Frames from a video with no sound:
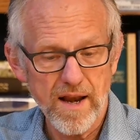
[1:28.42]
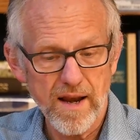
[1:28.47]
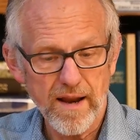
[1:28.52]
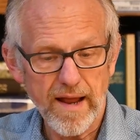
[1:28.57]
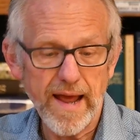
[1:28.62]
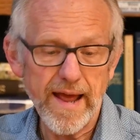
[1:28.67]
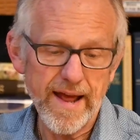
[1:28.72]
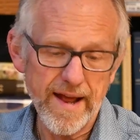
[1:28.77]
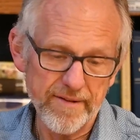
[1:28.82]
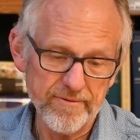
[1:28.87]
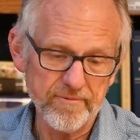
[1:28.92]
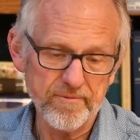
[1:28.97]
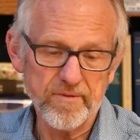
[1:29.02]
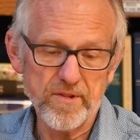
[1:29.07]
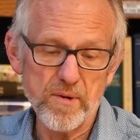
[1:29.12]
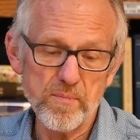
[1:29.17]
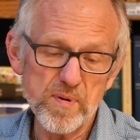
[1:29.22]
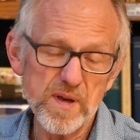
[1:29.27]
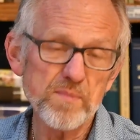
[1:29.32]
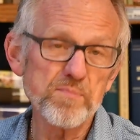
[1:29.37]
and
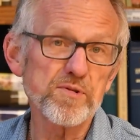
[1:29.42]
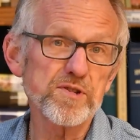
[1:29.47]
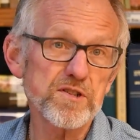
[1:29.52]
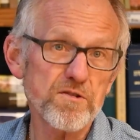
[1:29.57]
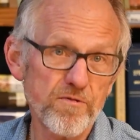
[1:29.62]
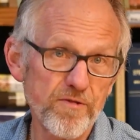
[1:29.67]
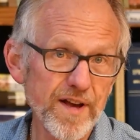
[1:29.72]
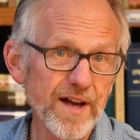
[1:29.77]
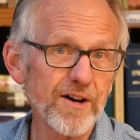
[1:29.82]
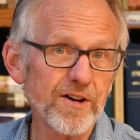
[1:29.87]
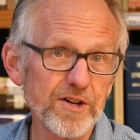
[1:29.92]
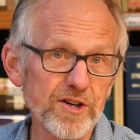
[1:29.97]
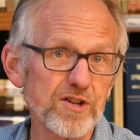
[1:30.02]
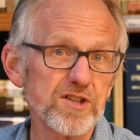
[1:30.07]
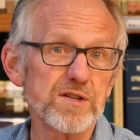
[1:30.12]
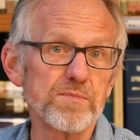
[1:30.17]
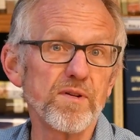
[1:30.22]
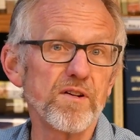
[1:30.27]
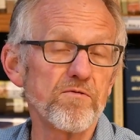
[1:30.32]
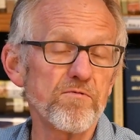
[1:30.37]
the people's failure
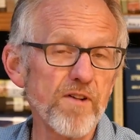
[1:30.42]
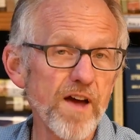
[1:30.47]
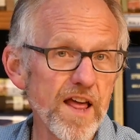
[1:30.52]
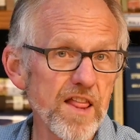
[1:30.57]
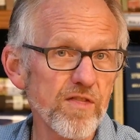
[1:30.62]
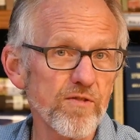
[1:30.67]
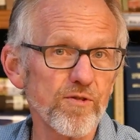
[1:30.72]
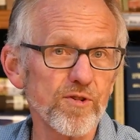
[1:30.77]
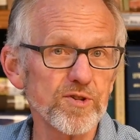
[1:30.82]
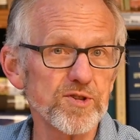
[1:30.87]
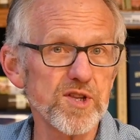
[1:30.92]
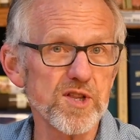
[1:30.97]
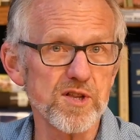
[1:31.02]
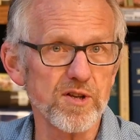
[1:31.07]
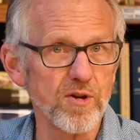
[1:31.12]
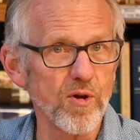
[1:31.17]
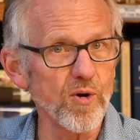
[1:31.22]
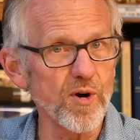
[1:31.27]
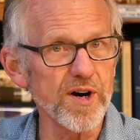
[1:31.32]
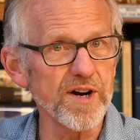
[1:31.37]
to be faithful to the
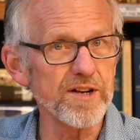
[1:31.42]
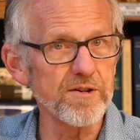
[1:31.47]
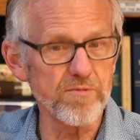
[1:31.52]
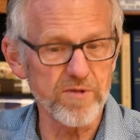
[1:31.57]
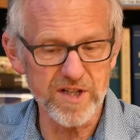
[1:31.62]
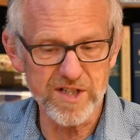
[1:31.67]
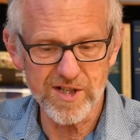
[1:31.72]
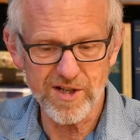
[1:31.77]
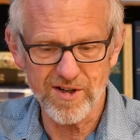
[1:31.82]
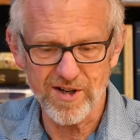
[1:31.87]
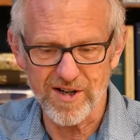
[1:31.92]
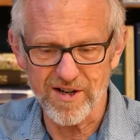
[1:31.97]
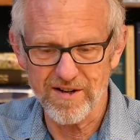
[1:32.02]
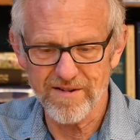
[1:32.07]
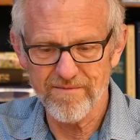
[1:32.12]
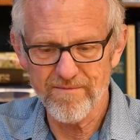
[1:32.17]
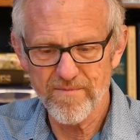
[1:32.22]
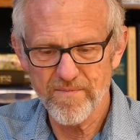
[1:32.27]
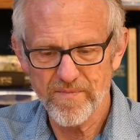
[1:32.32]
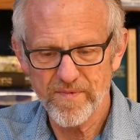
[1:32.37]
Lord in return.
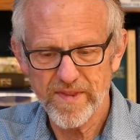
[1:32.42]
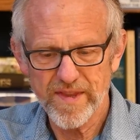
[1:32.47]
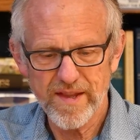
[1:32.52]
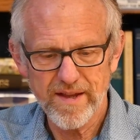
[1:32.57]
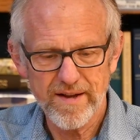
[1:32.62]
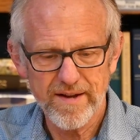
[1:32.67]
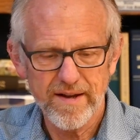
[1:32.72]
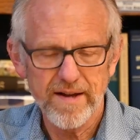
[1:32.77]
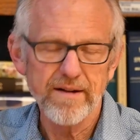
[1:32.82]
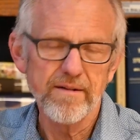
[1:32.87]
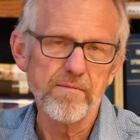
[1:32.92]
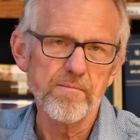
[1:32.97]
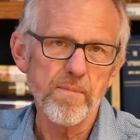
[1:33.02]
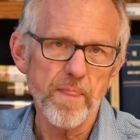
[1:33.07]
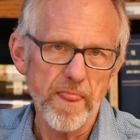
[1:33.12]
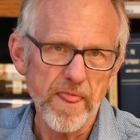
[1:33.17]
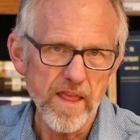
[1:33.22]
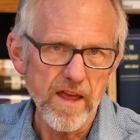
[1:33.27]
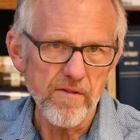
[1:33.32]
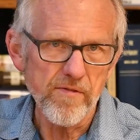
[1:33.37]

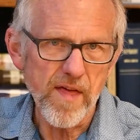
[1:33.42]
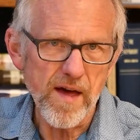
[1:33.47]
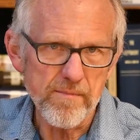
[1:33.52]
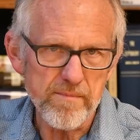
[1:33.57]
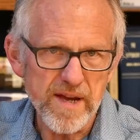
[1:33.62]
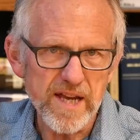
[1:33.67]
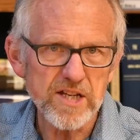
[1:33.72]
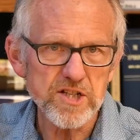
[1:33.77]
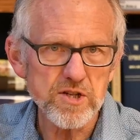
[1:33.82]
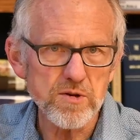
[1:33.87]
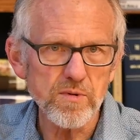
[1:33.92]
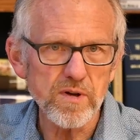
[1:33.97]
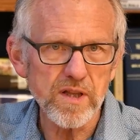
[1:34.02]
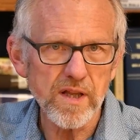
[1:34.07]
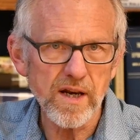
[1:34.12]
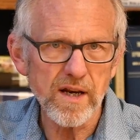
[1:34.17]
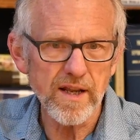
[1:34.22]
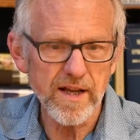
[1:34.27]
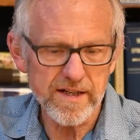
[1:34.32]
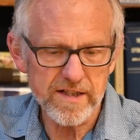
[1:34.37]
If that makes you a
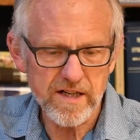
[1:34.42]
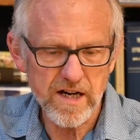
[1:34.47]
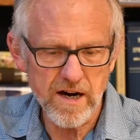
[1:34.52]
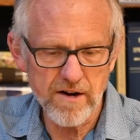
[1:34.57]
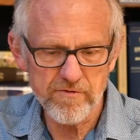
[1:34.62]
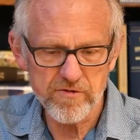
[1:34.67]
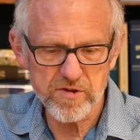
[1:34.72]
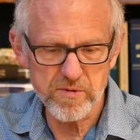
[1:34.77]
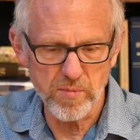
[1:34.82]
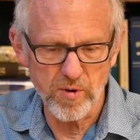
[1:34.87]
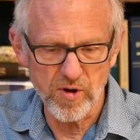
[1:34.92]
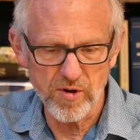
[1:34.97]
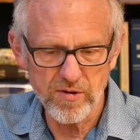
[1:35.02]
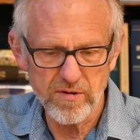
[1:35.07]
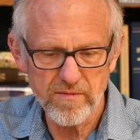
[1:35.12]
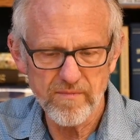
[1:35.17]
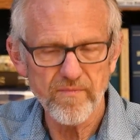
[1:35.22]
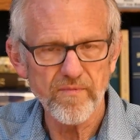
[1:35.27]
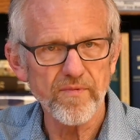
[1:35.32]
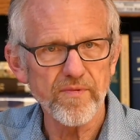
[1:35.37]
little
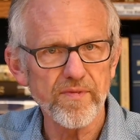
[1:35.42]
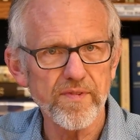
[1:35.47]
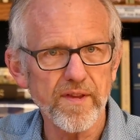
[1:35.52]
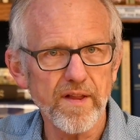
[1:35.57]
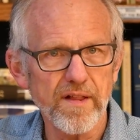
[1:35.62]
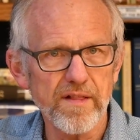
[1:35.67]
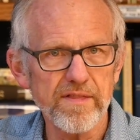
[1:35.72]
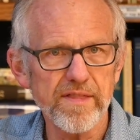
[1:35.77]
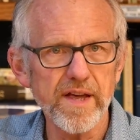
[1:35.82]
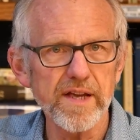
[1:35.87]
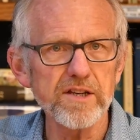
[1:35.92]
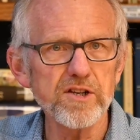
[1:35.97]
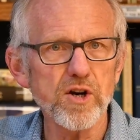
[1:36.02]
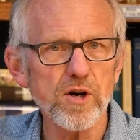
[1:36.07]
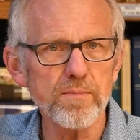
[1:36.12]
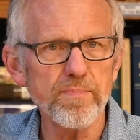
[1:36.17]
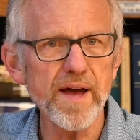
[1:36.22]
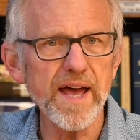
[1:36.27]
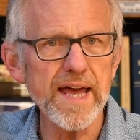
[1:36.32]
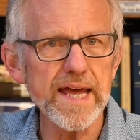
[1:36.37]
uncomfortable, then you're
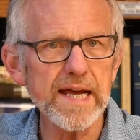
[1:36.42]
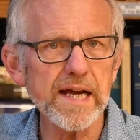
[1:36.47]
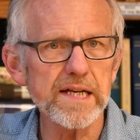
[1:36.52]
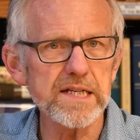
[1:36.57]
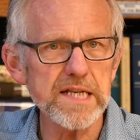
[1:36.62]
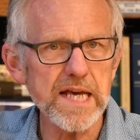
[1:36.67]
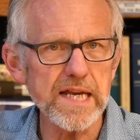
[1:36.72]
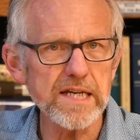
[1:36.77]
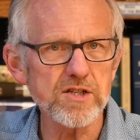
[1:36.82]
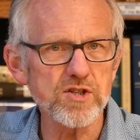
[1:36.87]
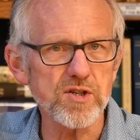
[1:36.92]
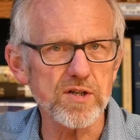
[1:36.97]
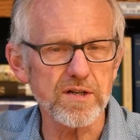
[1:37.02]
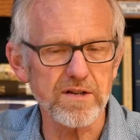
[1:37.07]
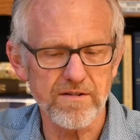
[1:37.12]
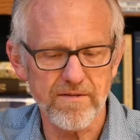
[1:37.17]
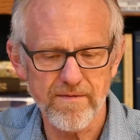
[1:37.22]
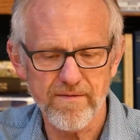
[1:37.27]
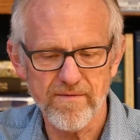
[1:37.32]
paying attention.